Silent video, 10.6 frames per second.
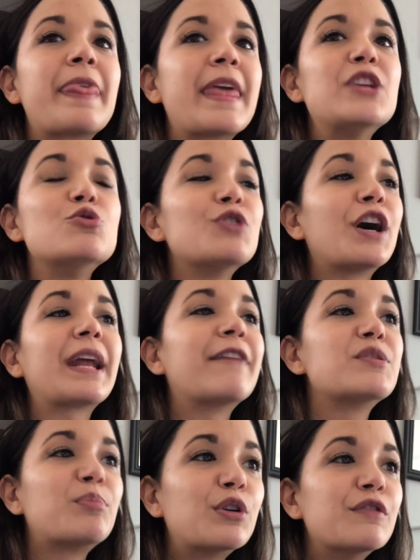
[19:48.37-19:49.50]
they do not have
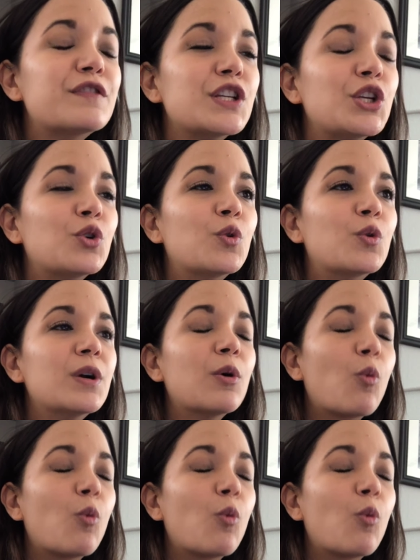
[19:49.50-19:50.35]
to prove to you,